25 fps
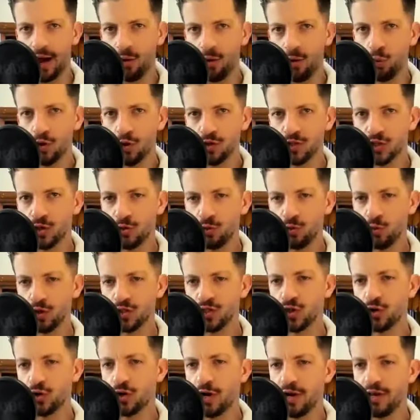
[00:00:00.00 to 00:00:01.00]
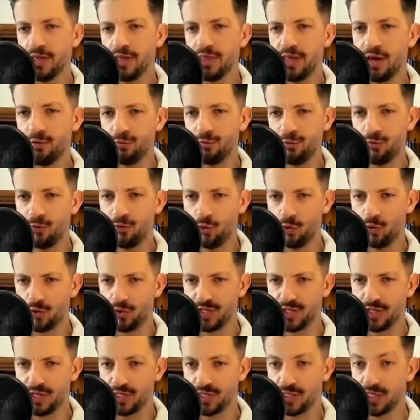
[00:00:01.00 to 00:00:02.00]
What's creating that floor? Is
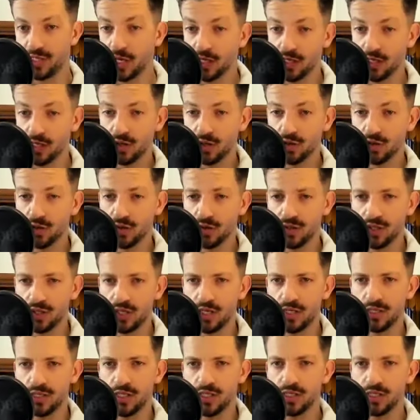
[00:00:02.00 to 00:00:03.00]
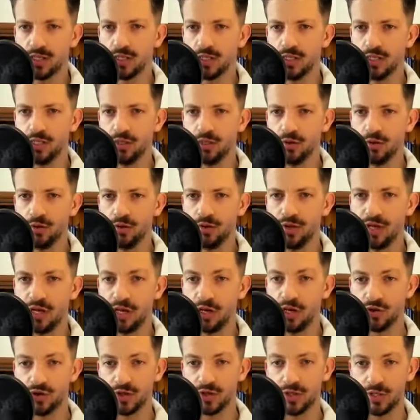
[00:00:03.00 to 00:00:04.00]
it the technicals? Is it still the
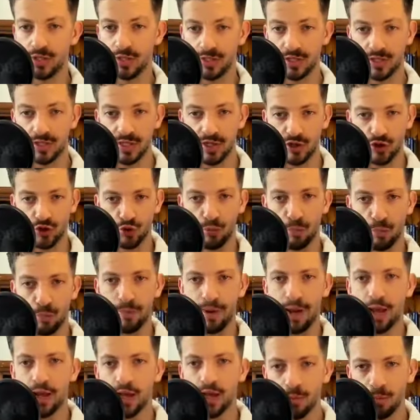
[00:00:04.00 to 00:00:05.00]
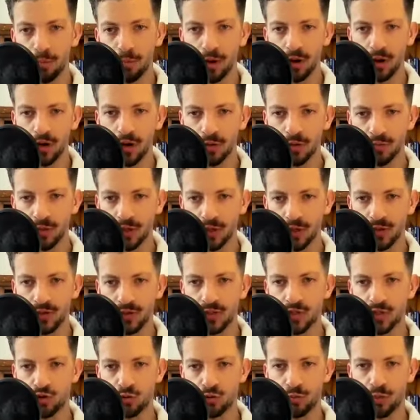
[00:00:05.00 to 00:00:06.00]
interest in central bank buying because
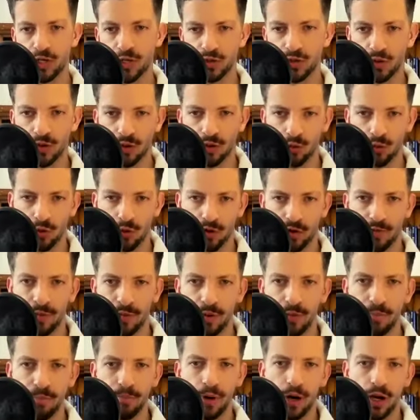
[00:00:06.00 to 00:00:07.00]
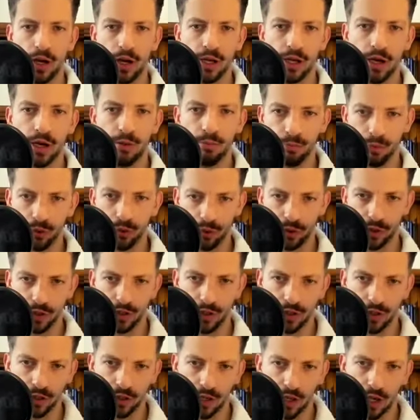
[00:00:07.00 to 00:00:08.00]
central banks around the world have been buying up
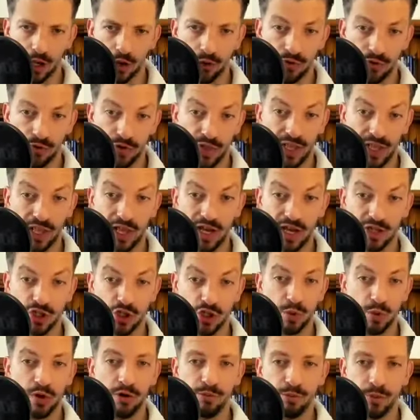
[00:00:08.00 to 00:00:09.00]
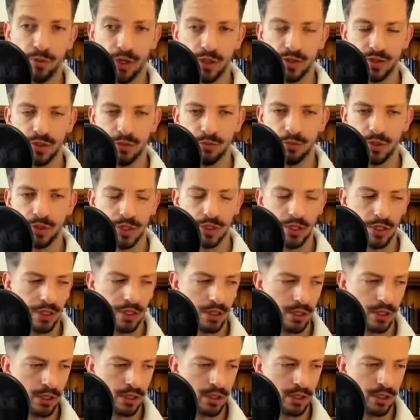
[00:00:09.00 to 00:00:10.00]
bullion over the last 12 months in
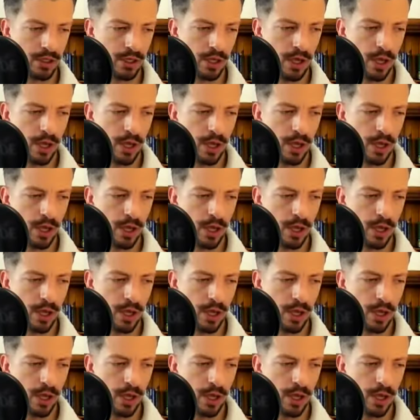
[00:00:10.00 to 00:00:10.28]
particular?